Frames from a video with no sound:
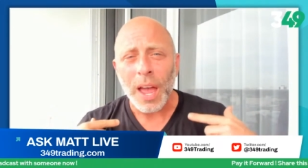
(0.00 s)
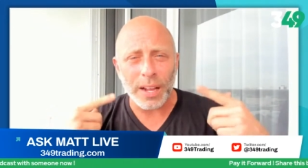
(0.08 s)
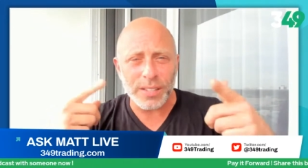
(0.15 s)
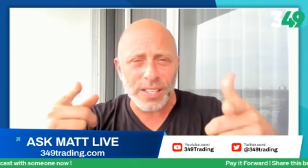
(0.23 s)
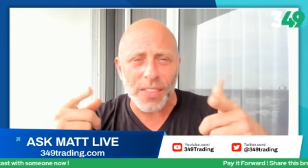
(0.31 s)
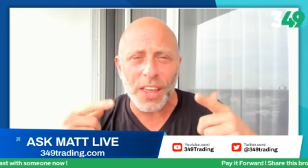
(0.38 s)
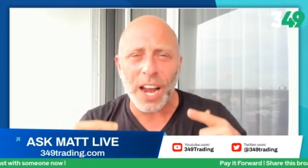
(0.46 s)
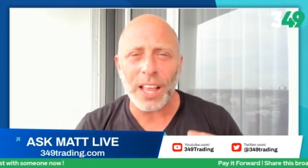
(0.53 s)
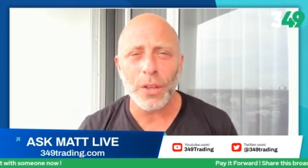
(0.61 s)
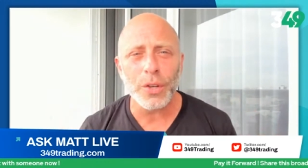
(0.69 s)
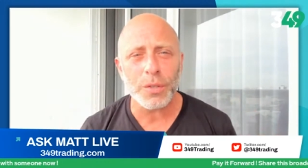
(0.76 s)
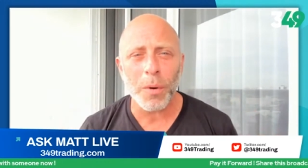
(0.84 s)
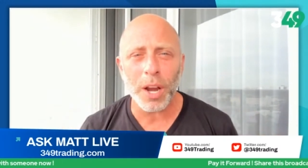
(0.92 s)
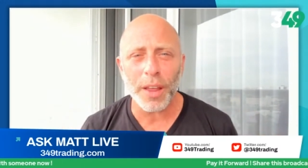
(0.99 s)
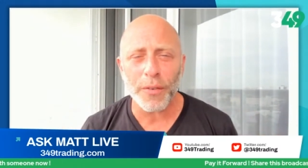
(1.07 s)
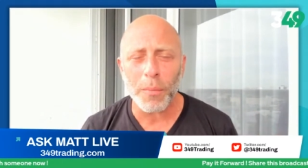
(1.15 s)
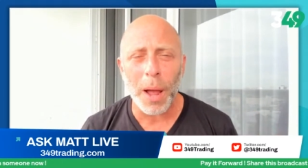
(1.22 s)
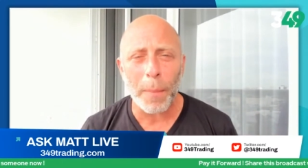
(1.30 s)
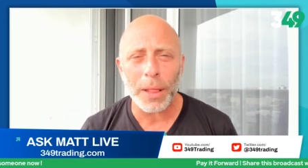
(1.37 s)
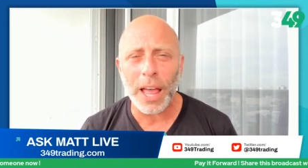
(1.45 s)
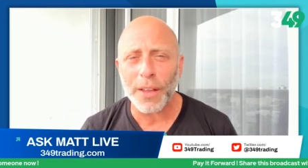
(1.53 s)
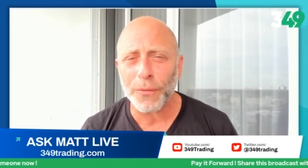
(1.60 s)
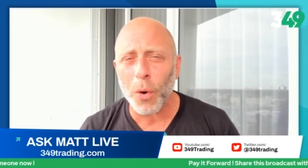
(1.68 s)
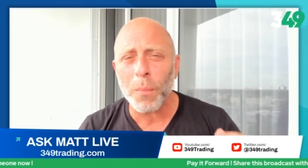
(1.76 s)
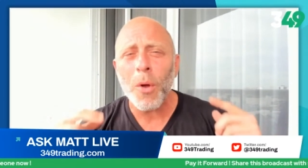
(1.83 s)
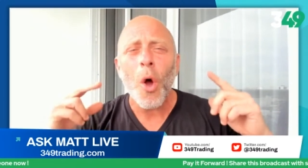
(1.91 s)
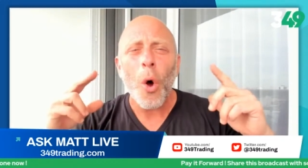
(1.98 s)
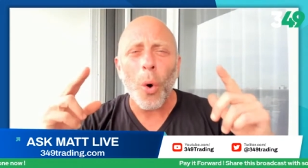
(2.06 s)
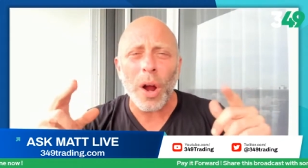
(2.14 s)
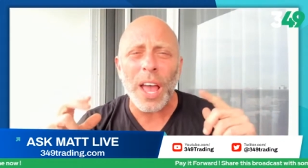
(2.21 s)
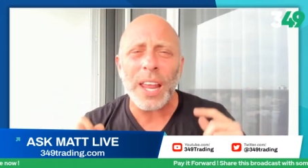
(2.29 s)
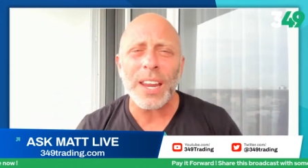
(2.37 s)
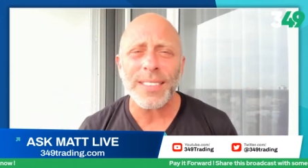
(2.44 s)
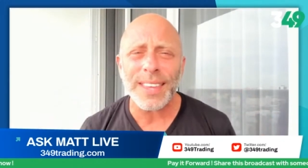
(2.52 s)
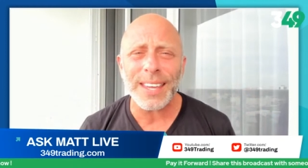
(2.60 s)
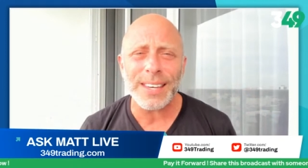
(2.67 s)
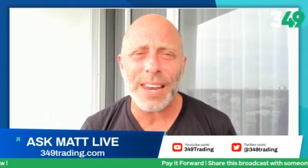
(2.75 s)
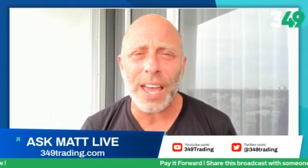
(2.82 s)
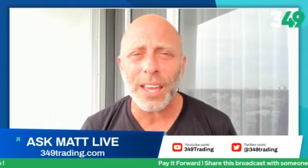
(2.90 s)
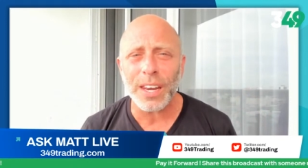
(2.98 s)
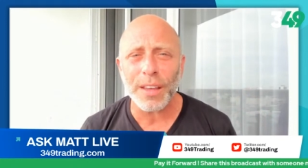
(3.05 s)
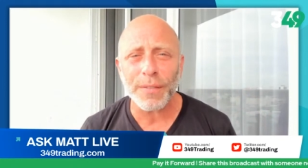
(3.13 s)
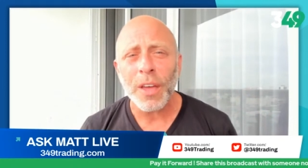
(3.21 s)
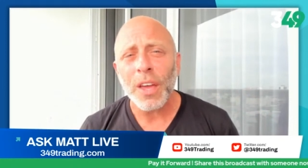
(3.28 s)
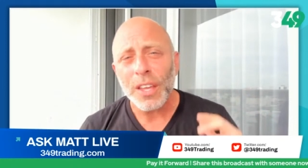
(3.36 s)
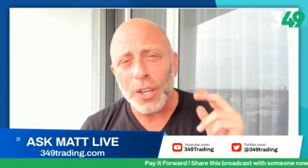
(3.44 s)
and say that I lose money for my platform or anything negative,